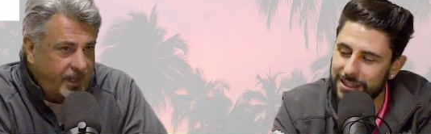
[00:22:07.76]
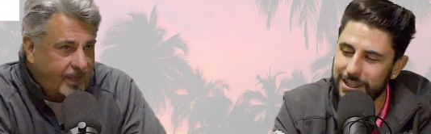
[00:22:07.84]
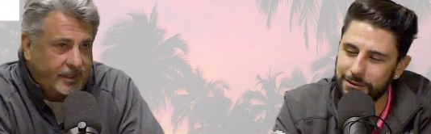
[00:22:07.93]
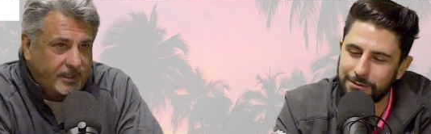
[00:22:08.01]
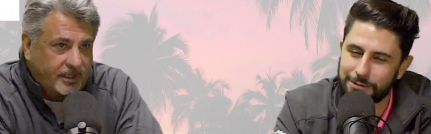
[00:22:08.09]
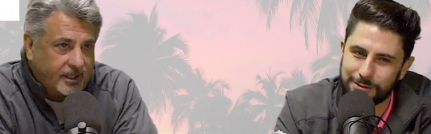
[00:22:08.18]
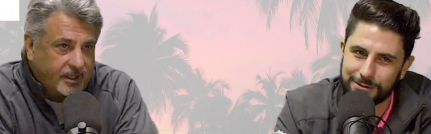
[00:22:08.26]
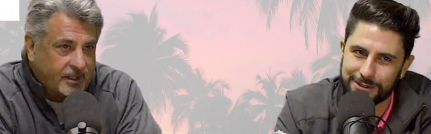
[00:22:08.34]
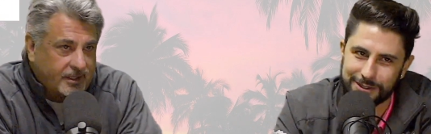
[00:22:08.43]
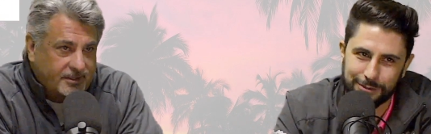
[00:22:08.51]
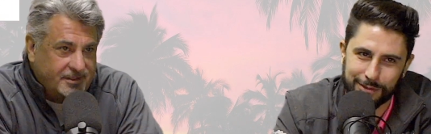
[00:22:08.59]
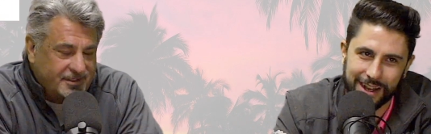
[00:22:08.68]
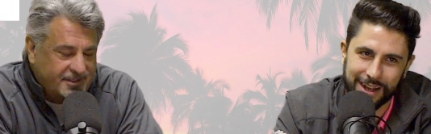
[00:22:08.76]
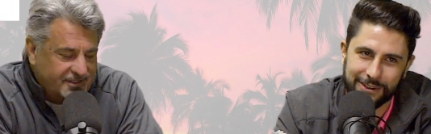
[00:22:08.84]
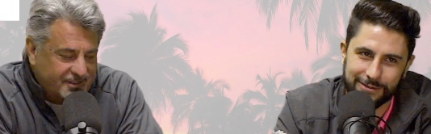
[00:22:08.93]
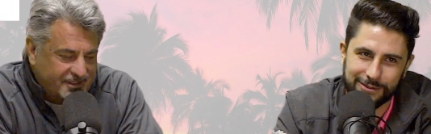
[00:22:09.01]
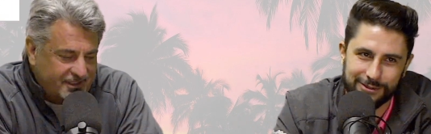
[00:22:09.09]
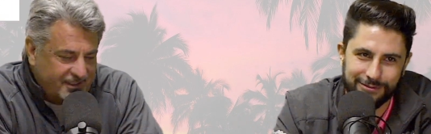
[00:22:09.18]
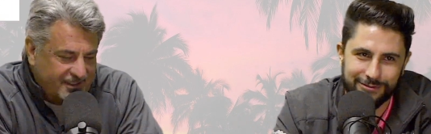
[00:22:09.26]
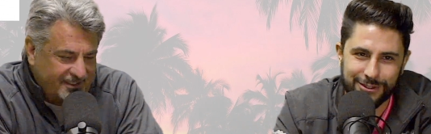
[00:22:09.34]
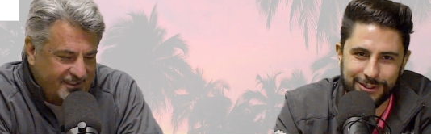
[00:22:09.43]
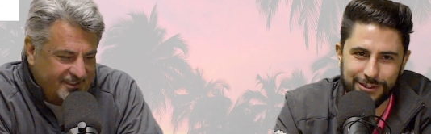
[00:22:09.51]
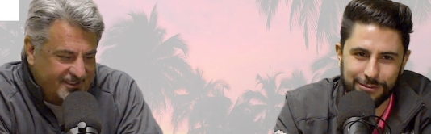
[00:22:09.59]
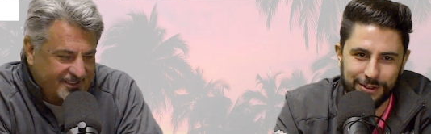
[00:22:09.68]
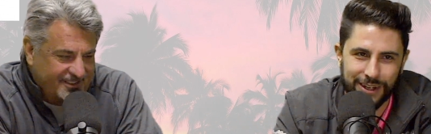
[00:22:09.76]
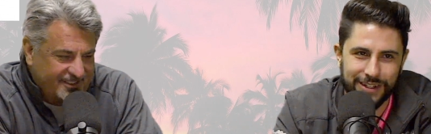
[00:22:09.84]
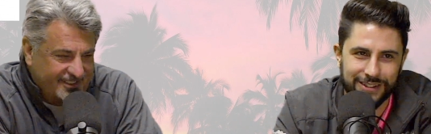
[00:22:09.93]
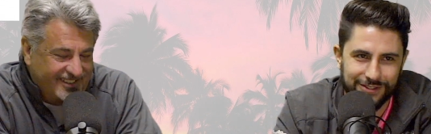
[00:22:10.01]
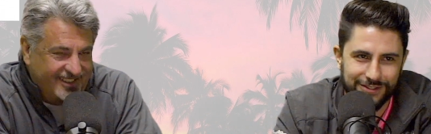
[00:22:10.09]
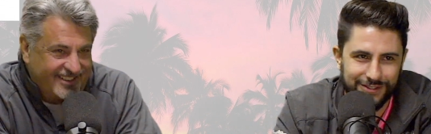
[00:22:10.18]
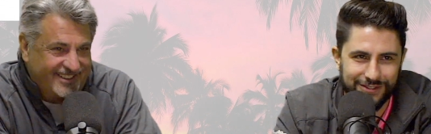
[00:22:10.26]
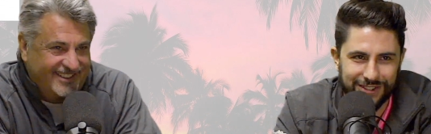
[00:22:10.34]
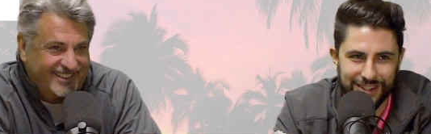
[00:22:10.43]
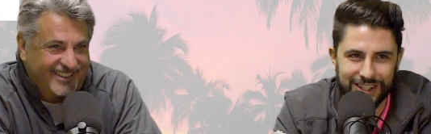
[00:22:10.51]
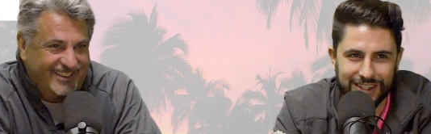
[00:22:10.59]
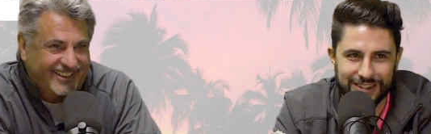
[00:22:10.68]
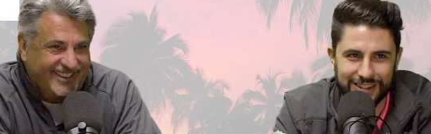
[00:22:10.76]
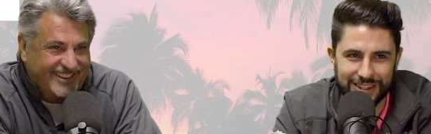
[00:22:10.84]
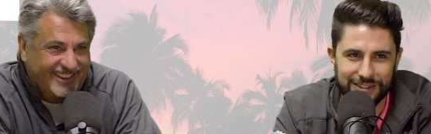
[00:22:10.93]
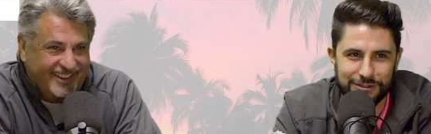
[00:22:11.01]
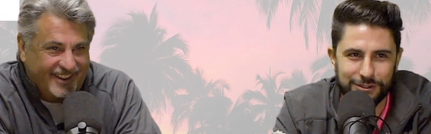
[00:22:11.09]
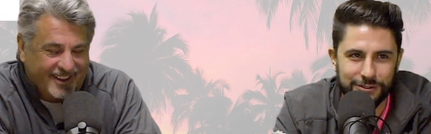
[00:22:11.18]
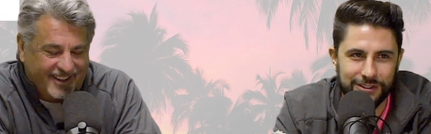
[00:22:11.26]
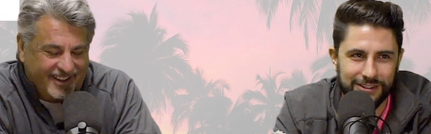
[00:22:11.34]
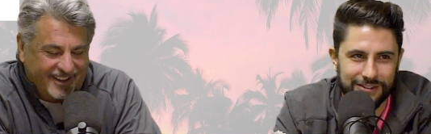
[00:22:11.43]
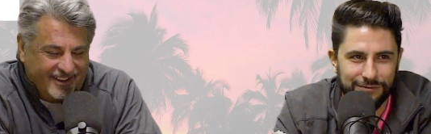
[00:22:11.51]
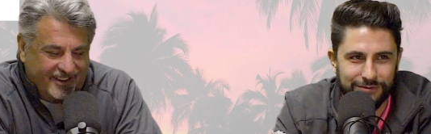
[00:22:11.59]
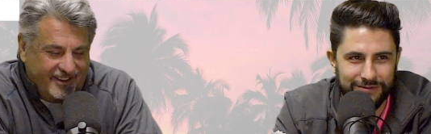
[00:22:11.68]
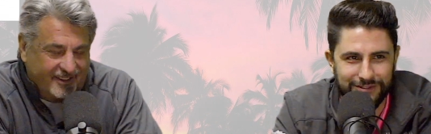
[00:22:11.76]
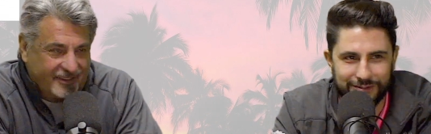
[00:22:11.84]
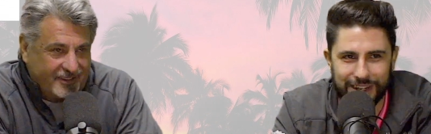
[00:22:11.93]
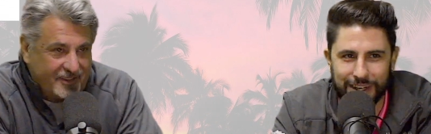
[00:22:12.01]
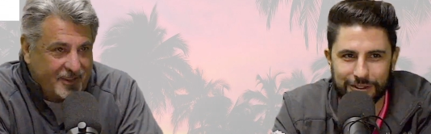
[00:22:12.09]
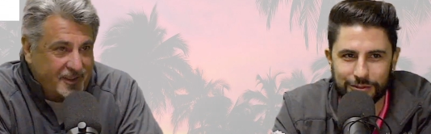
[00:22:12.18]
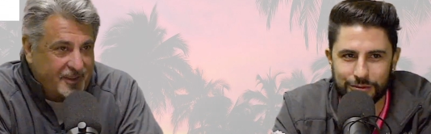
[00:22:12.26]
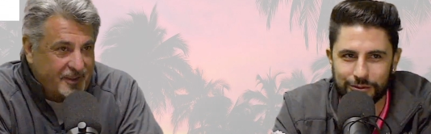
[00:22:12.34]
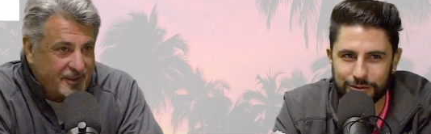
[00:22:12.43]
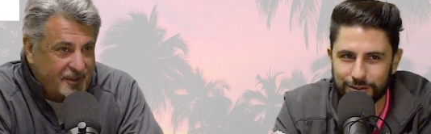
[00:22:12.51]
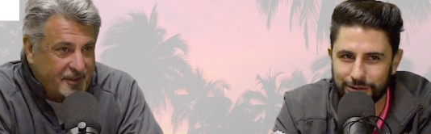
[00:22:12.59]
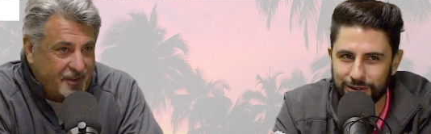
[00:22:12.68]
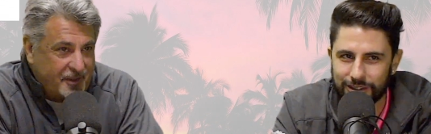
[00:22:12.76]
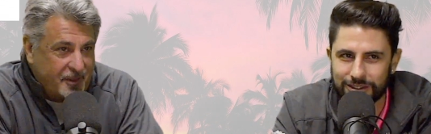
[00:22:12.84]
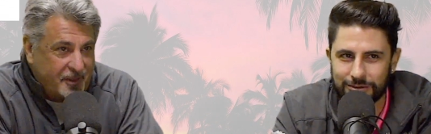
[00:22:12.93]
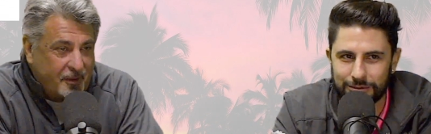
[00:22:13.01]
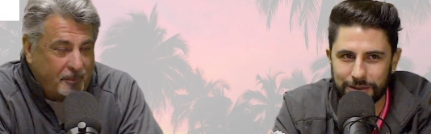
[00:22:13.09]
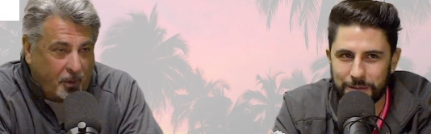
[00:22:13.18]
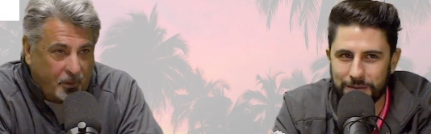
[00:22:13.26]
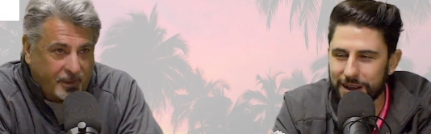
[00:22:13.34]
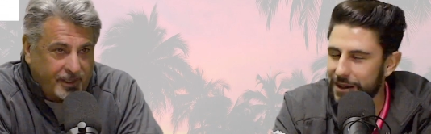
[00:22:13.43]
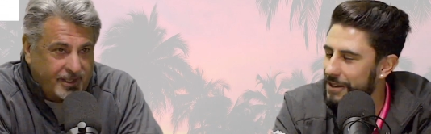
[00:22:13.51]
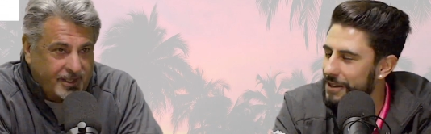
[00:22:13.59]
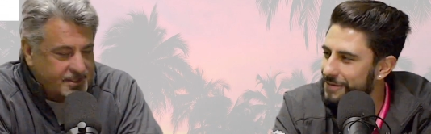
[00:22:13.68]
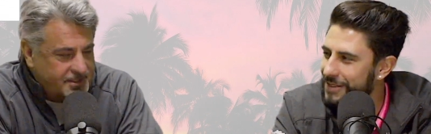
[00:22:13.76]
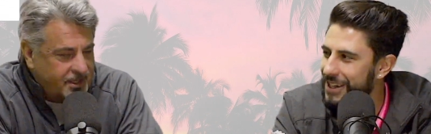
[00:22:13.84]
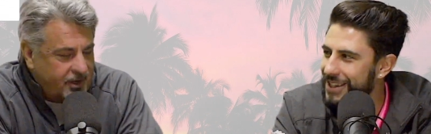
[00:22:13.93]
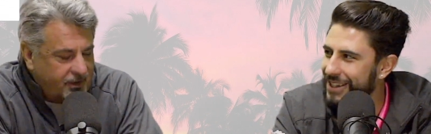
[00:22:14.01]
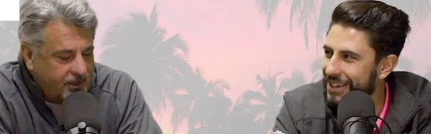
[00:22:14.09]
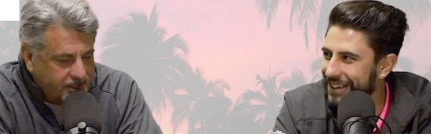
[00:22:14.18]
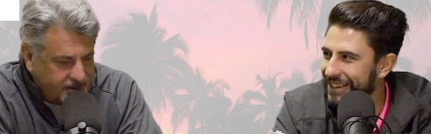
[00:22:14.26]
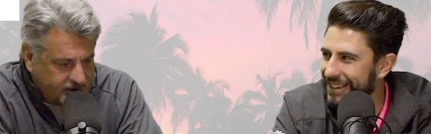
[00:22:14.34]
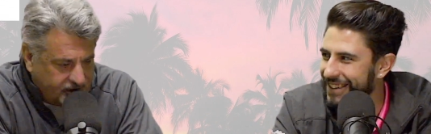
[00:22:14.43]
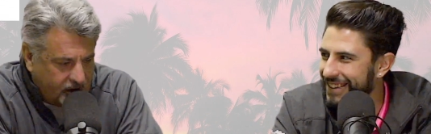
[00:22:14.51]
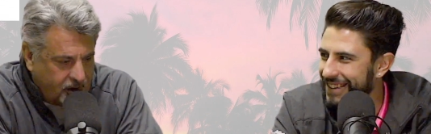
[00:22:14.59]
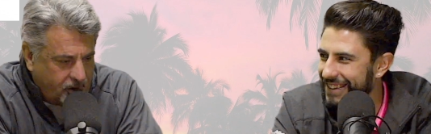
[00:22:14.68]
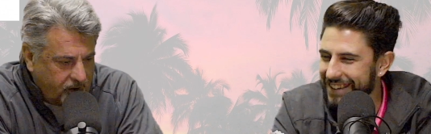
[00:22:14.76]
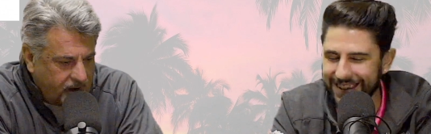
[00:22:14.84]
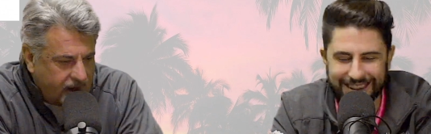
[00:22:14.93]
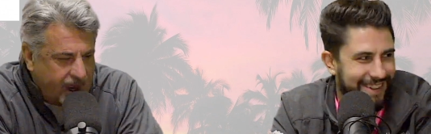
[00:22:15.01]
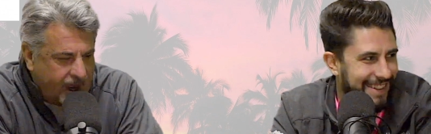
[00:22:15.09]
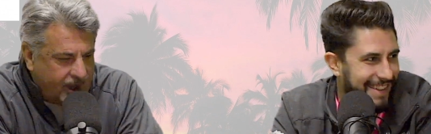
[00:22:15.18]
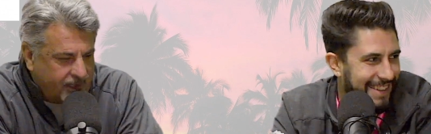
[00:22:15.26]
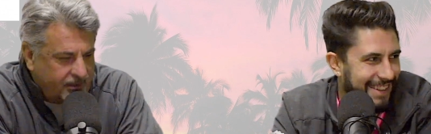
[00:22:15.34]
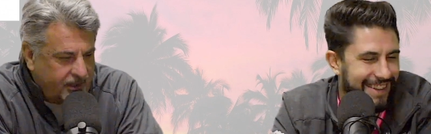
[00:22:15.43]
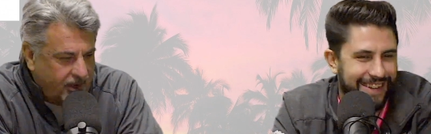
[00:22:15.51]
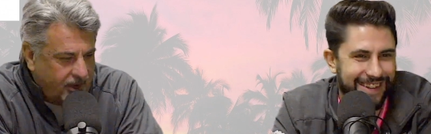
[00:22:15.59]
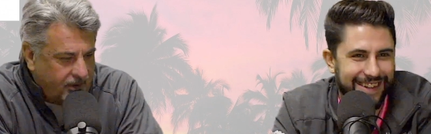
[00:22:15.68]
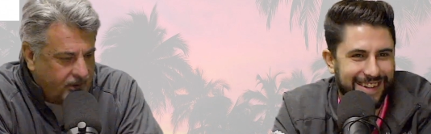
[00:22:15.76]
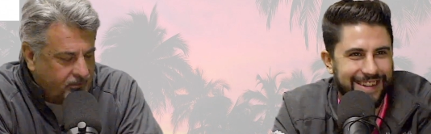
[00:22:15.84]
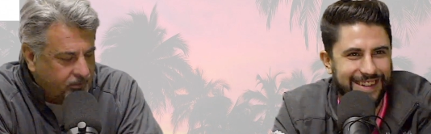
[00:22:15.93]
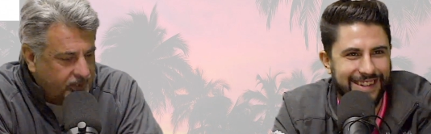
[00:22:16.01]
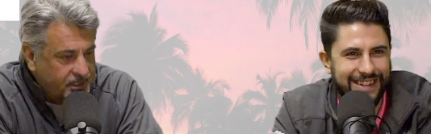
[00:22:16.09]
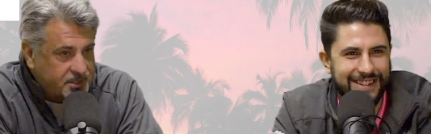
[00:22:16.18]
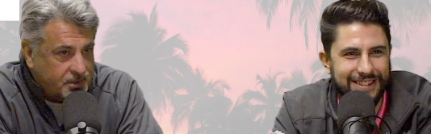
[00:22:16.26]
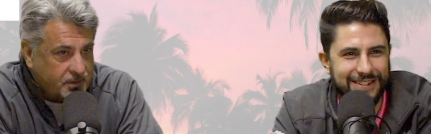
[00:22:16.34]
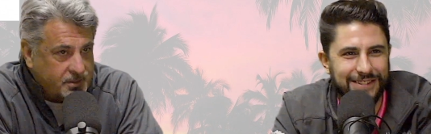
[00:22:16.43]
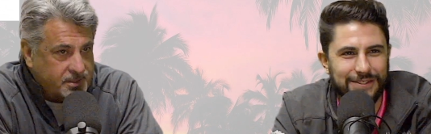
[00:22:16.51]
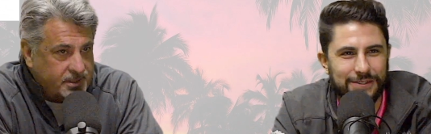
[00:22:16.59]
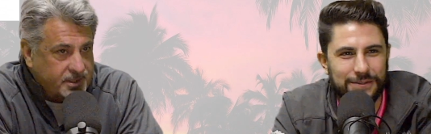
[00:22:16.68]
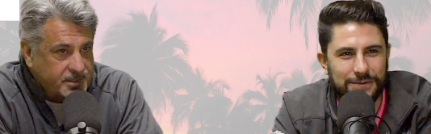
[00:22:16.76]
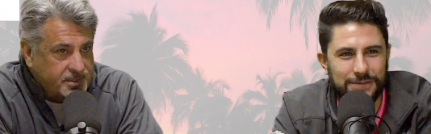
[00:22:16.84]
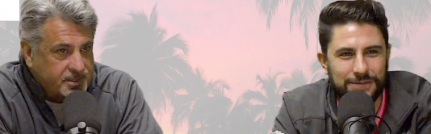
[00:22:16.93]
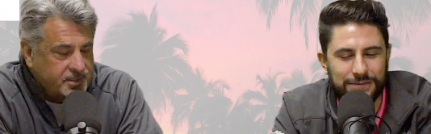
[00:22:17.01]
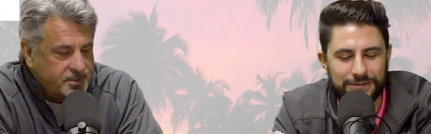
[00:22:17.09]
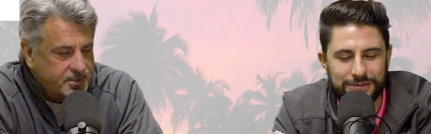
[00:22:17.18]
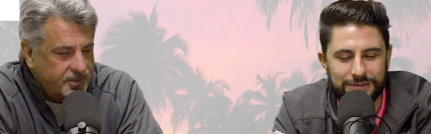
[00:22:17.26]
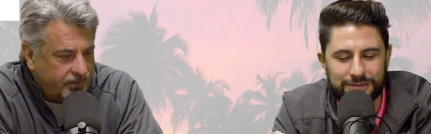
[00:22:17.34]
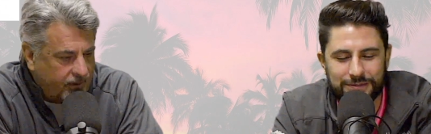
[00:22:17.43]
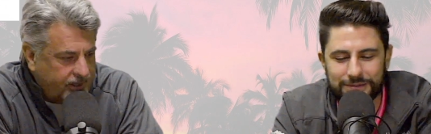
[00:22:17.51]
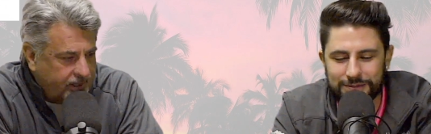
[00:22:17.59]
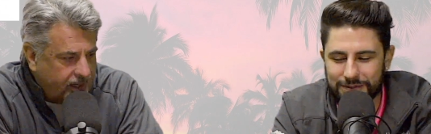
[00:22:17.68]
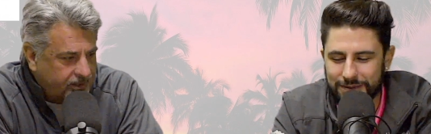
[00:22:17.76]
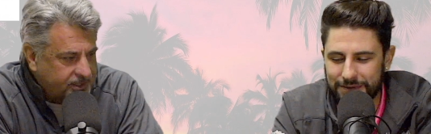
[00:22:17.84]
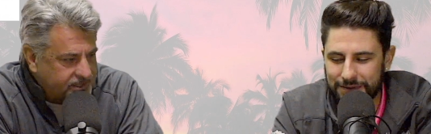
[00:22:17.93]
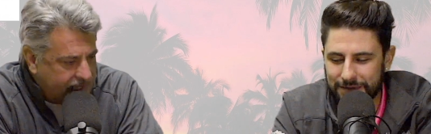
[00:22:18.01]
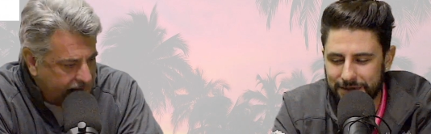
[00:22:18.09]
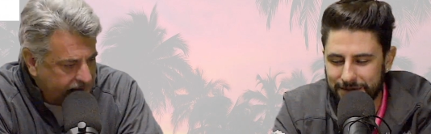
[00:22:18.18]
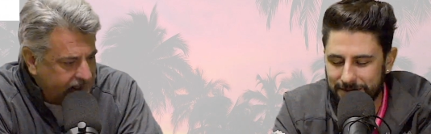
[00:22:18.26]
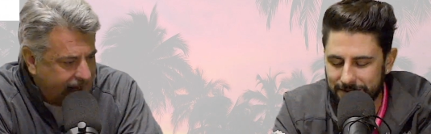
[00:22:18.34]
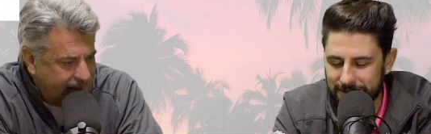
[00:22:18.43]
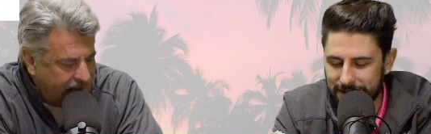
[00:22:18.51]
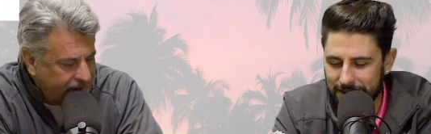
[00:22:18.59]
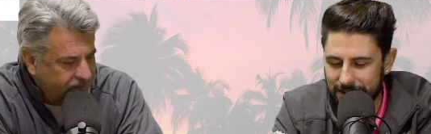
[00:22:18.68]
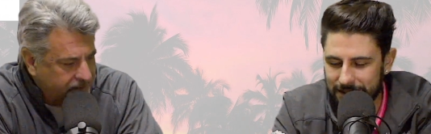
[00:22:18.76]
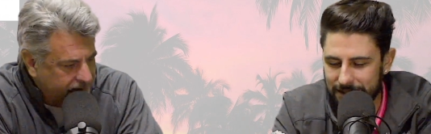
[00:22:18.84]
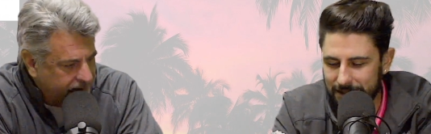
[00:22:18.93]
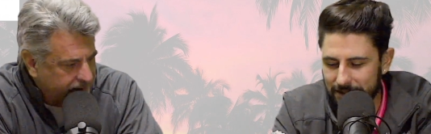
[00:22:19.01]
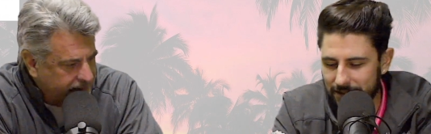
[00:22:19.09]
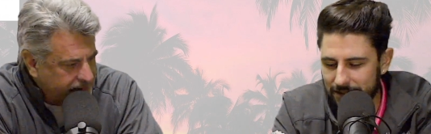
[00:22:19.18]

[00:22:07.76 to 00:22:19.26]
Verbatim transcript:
Speaker 1: entertainment hey. purposes, but I'd be real surprised if Alexa gives you a valuable the, response. The but.
Speaker 2: point is, there is no lack of resources to find out exactly how to do